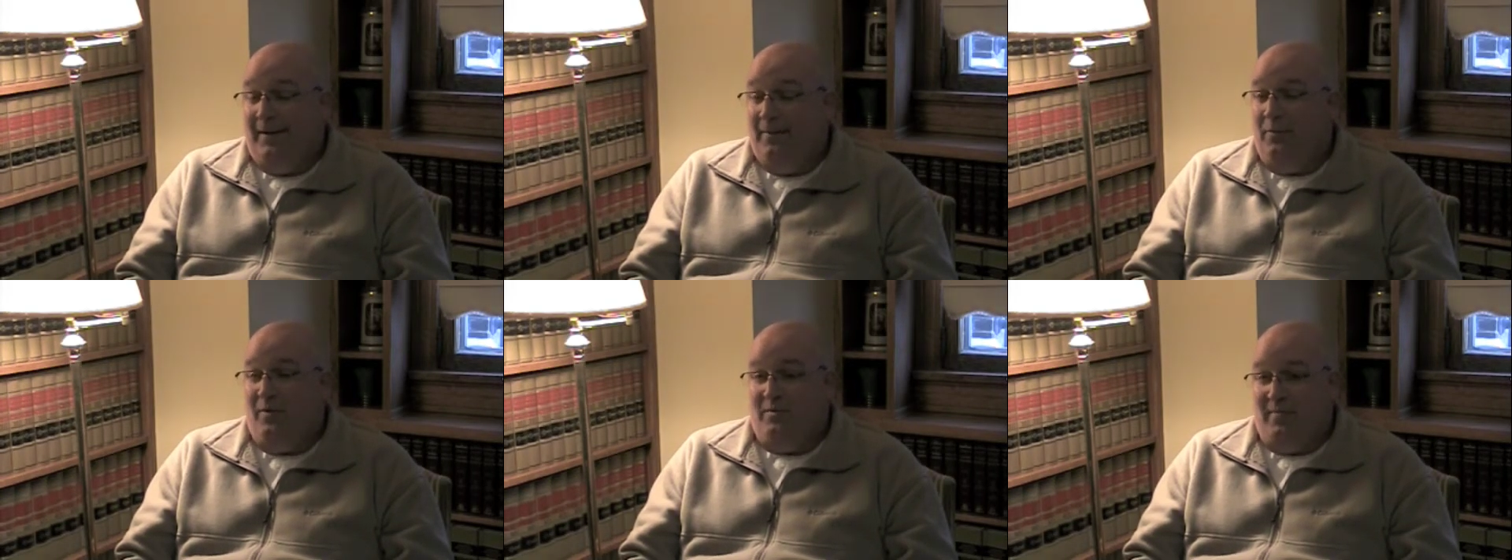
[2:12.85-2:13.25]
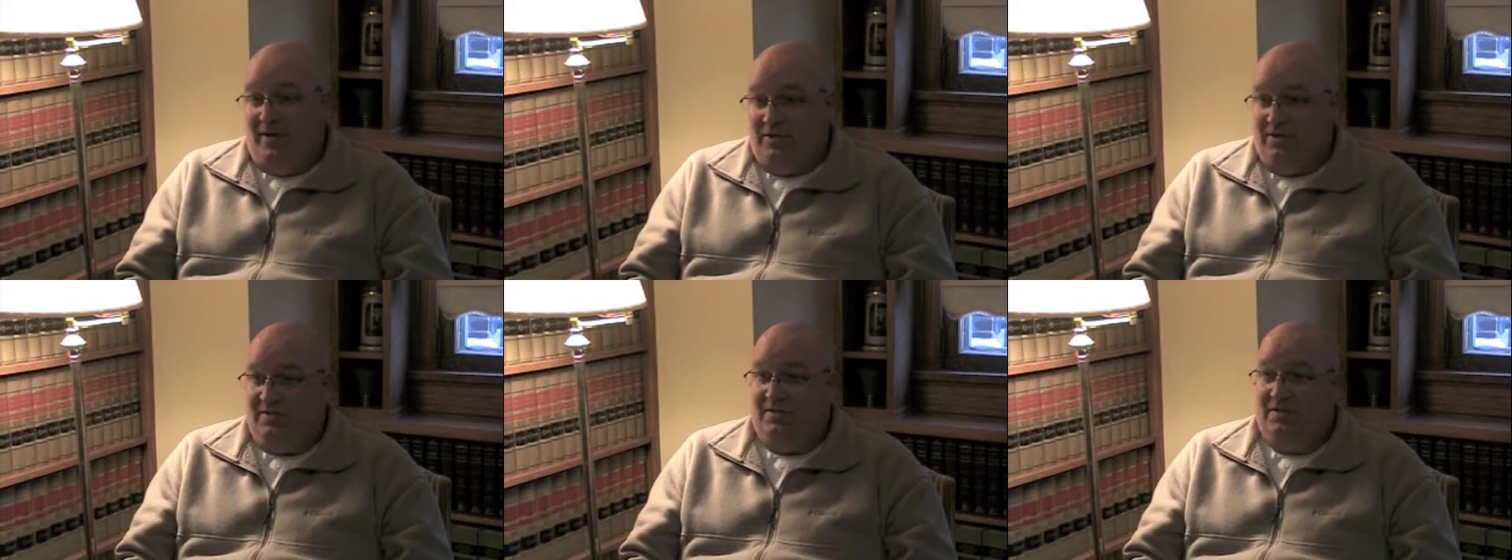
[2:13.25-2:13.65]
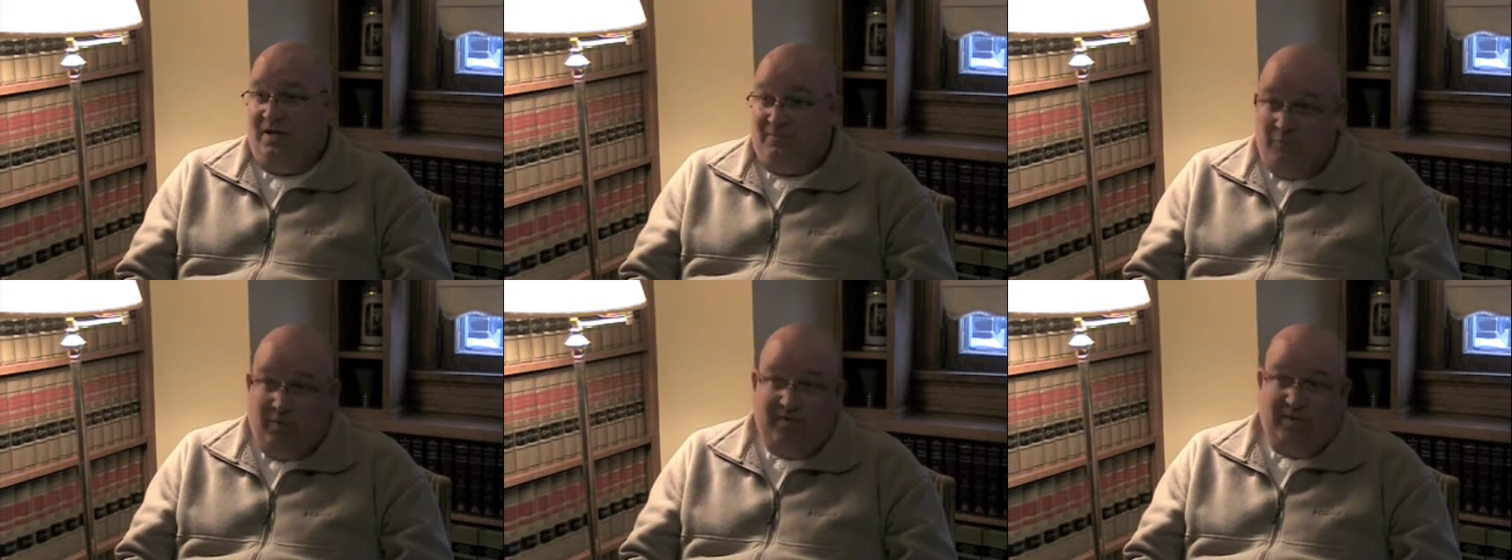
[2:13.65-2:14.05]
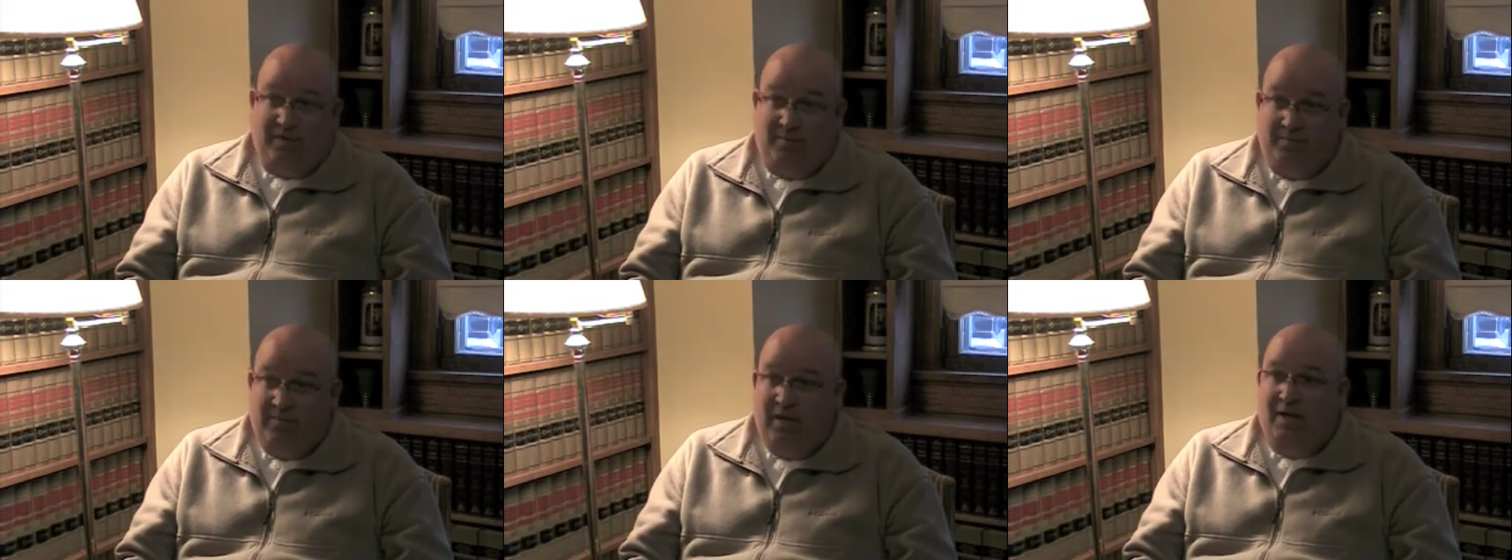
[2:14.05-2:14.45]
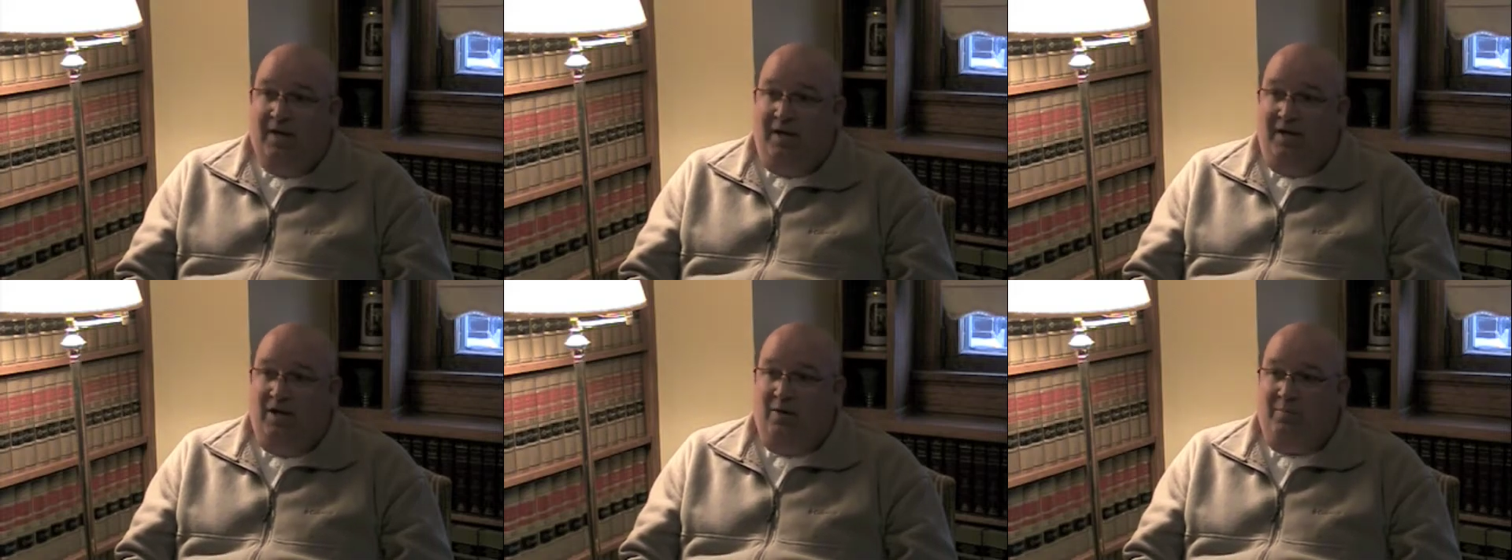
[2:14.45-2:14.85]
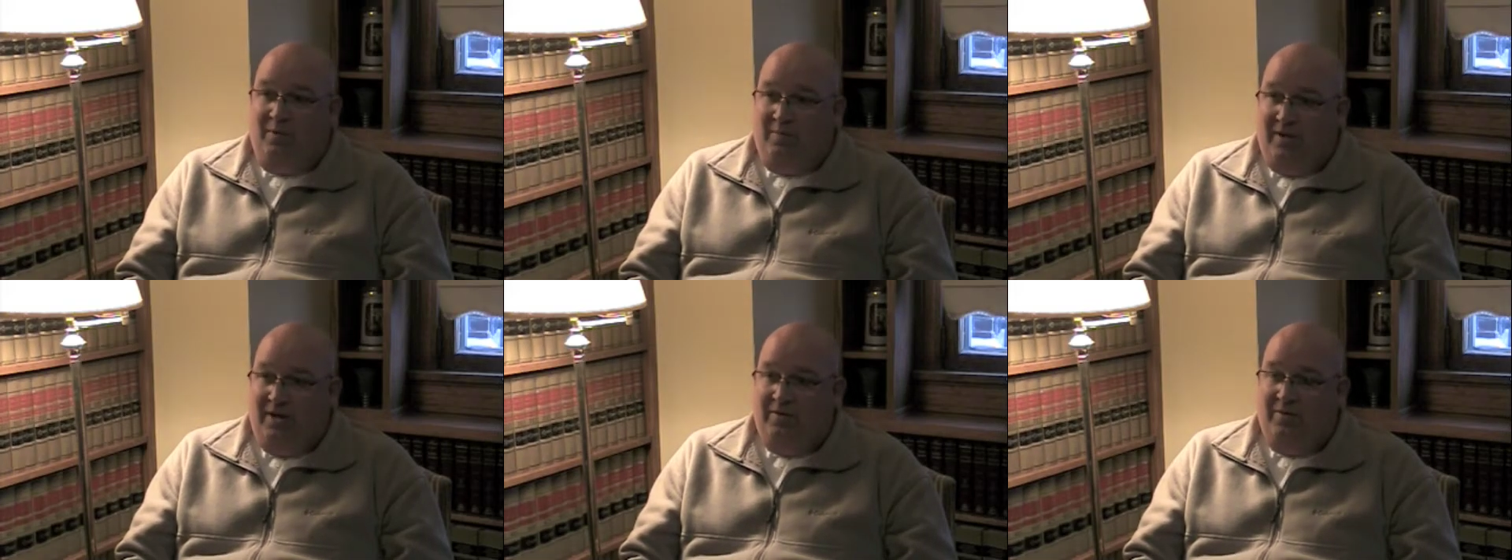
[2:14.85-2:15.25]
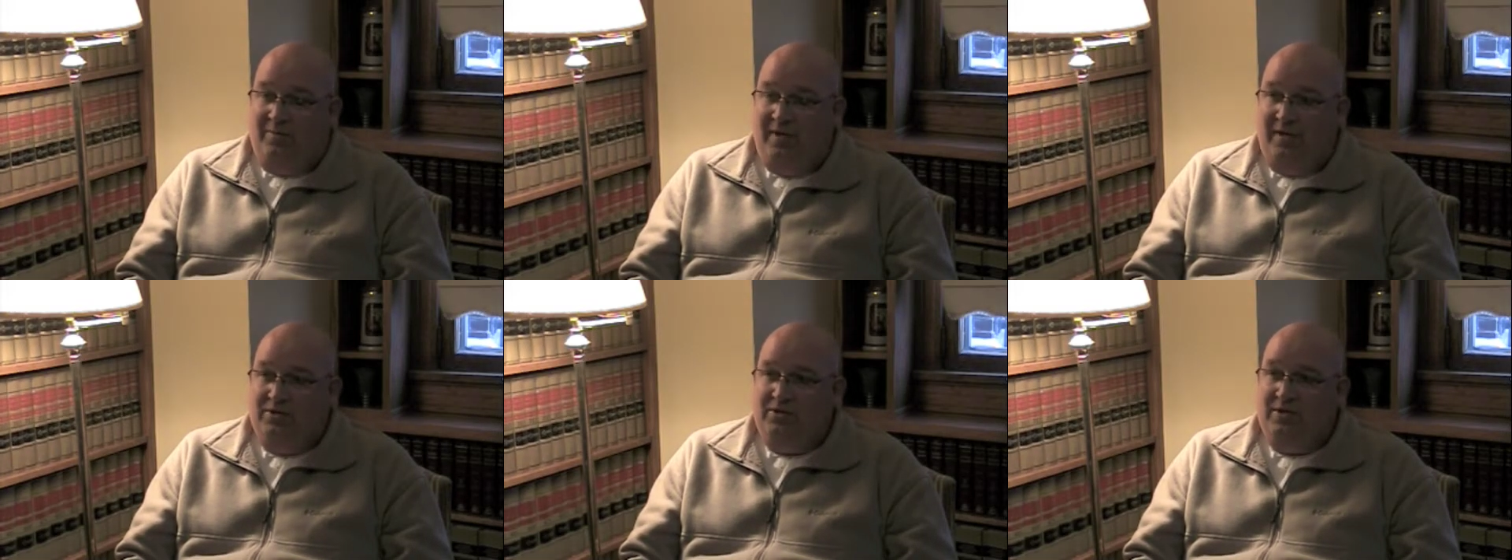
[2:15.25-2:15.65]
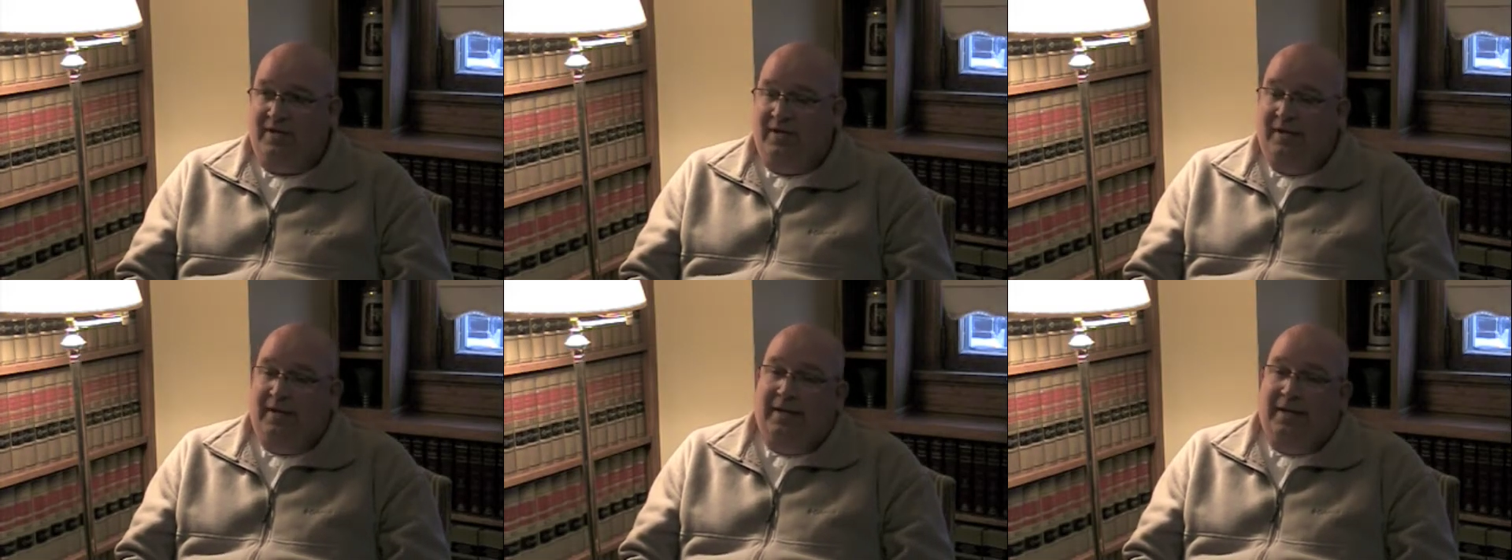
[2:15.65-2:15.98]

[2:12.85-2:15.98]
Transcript: with budget stuff with him, and helped prepare the budget.